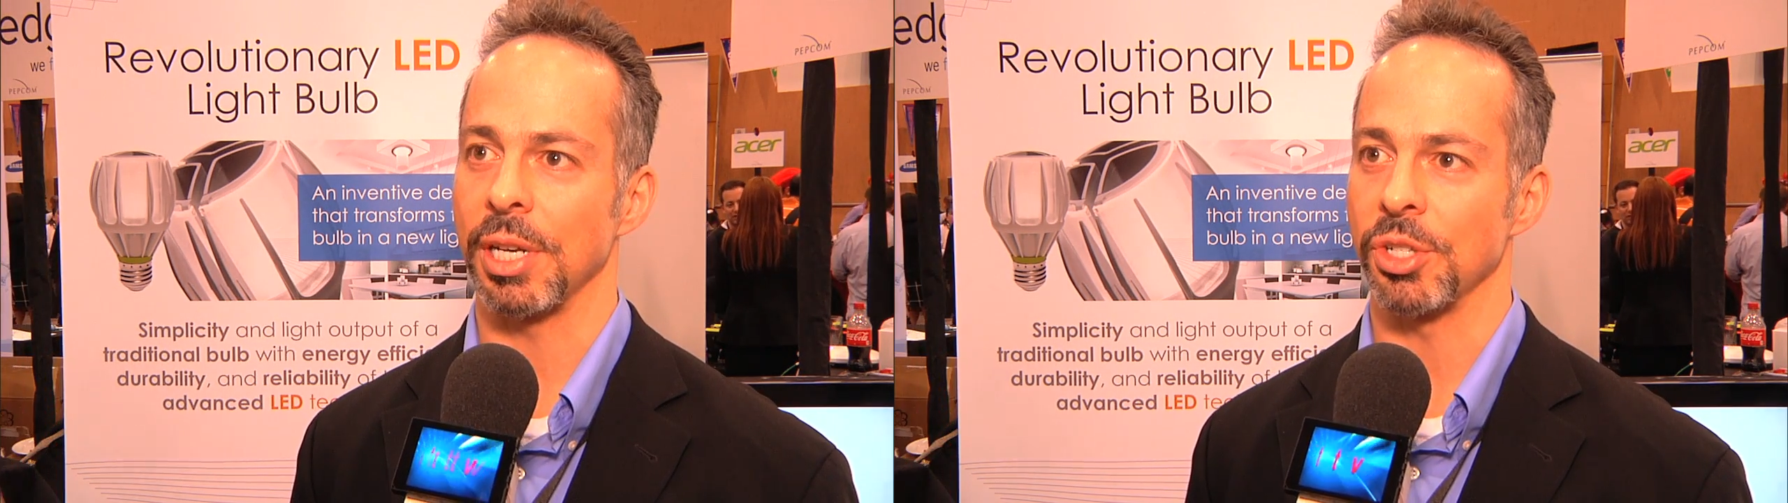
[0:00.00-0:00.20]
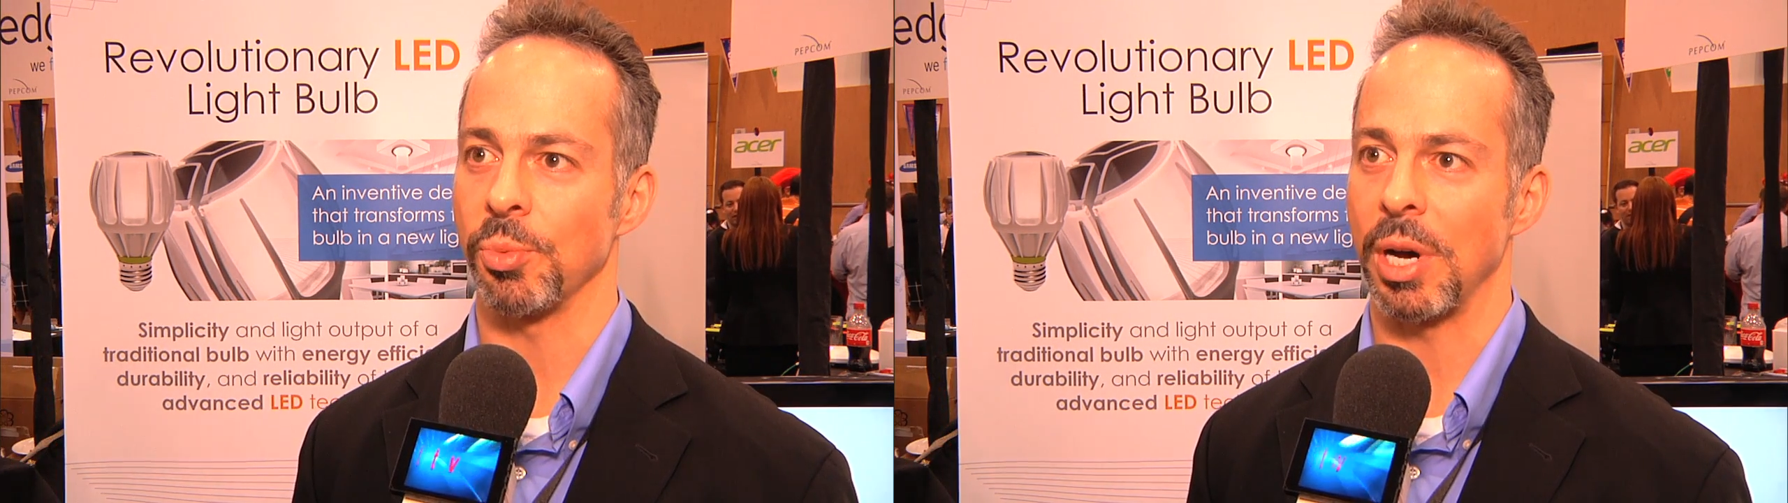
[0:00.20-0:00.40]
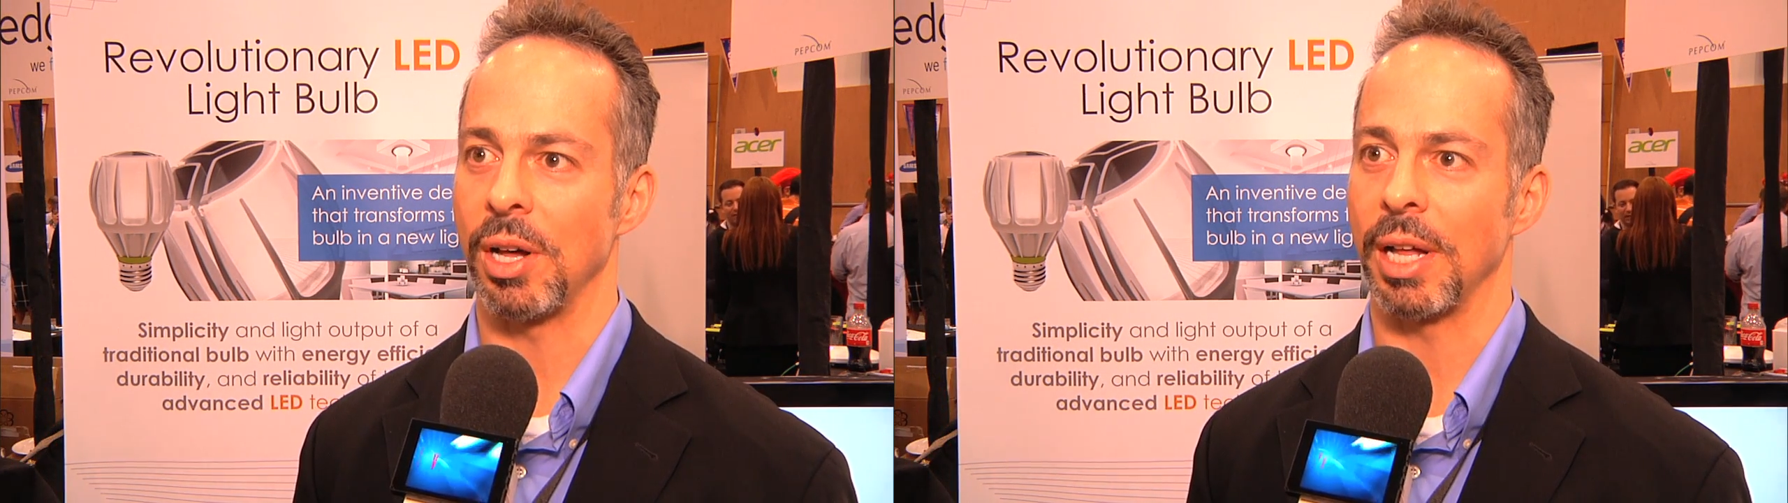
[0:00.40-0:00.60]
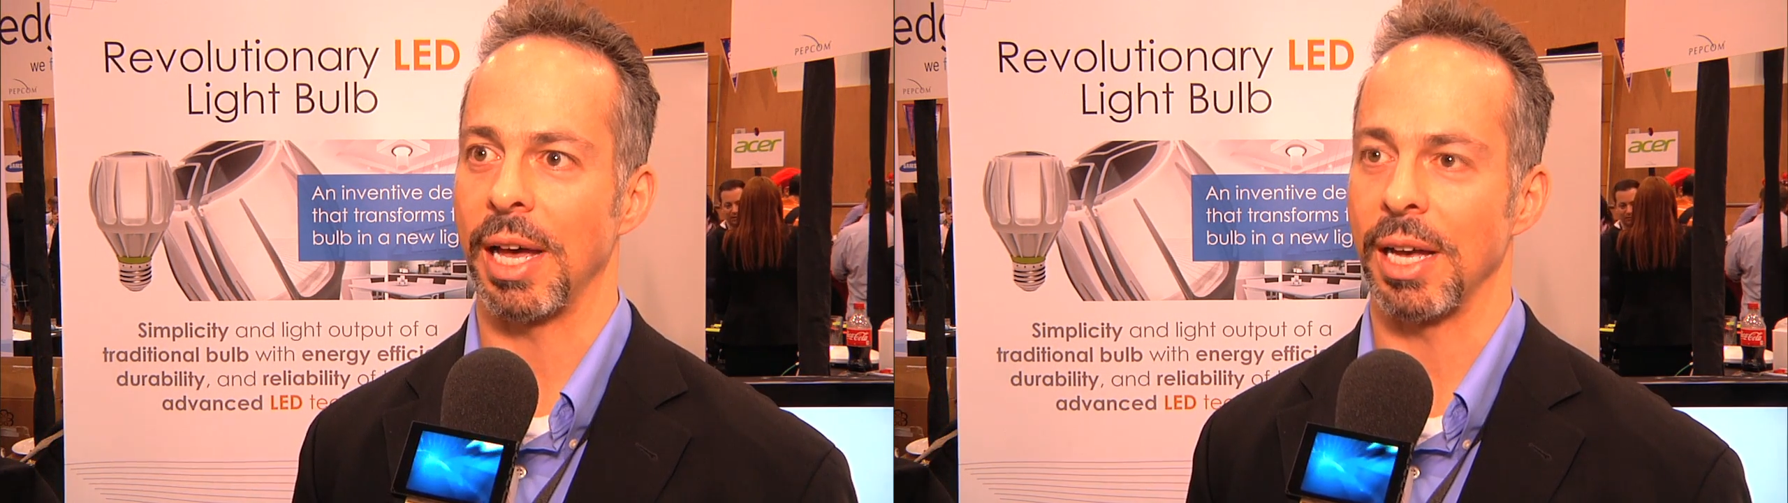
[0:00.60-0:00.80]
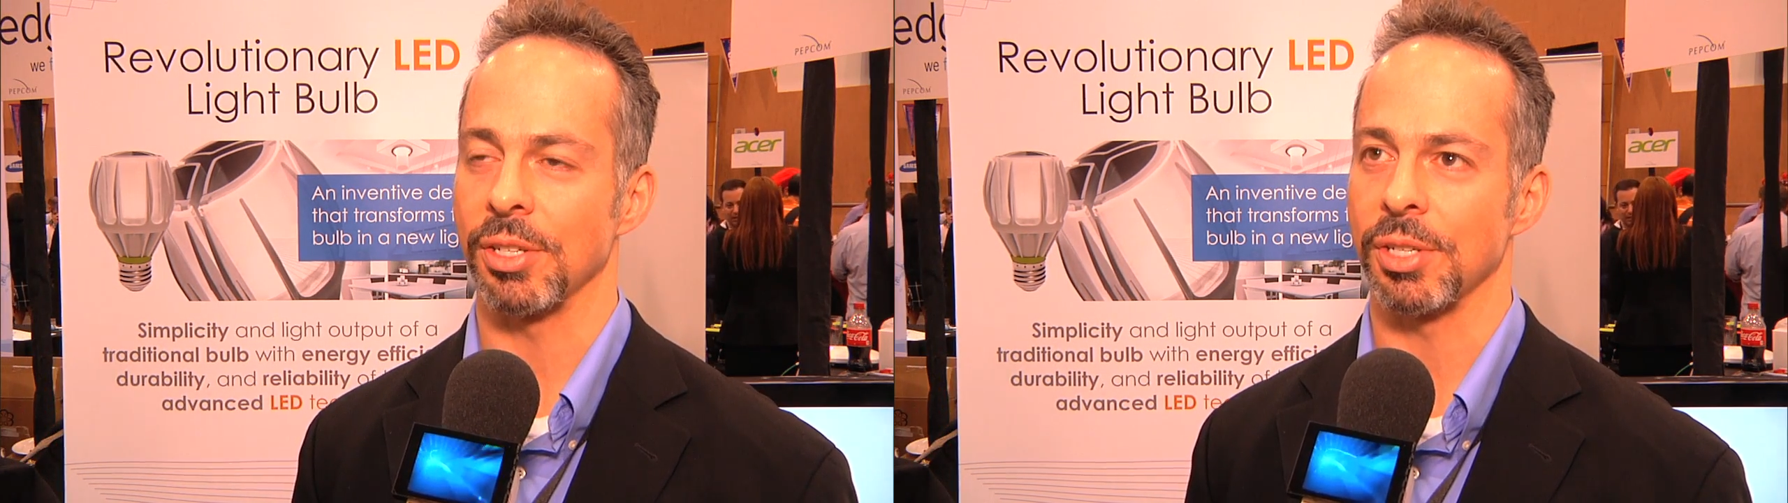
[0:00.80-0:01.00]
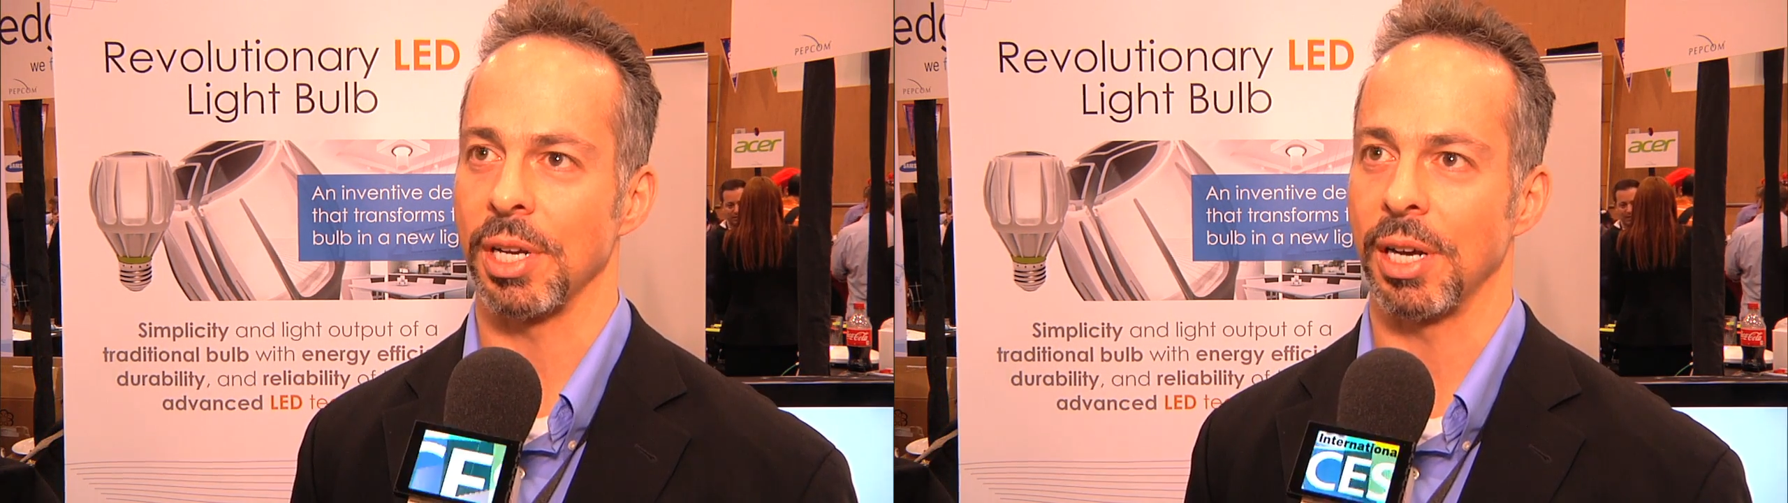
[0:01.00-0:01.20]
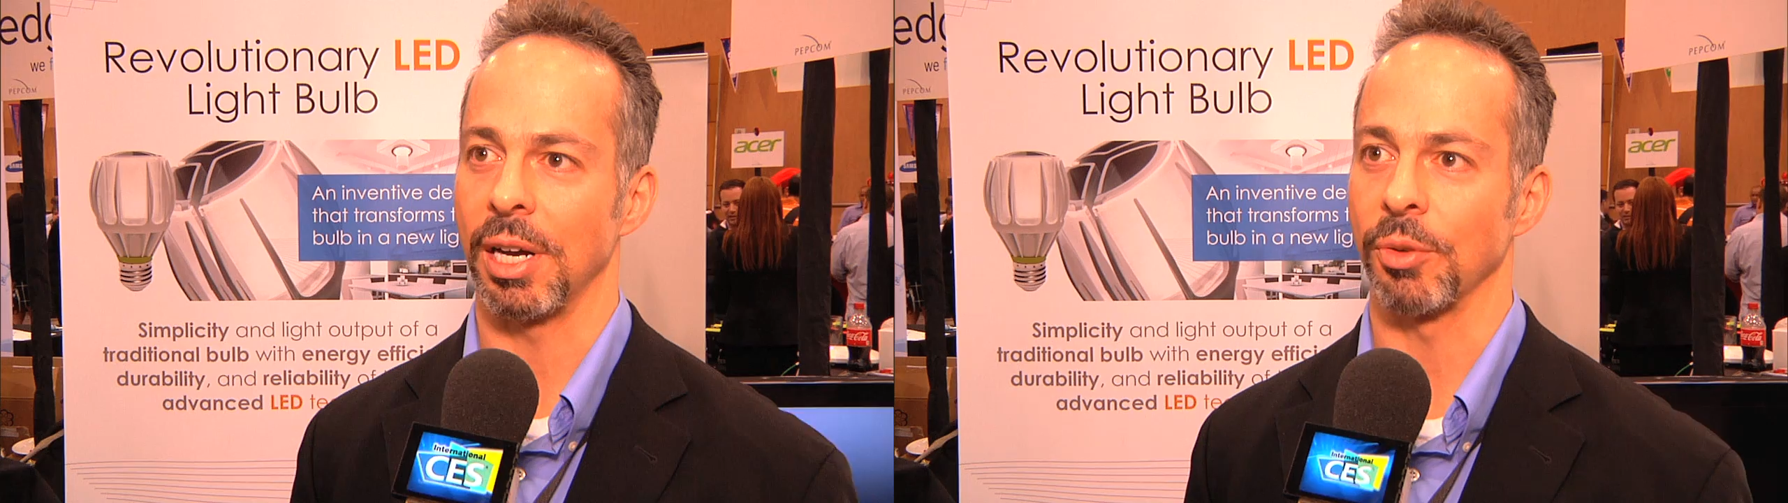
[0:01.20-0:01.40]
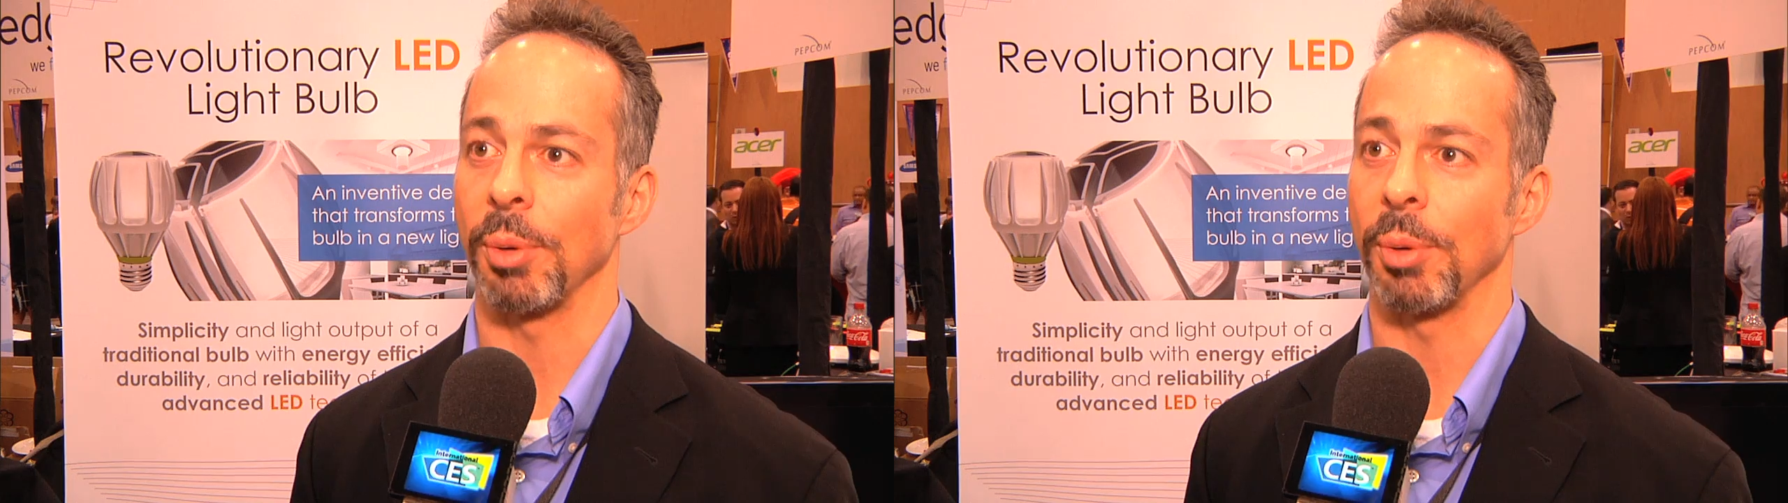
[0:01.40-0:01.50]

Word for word: as well as uh,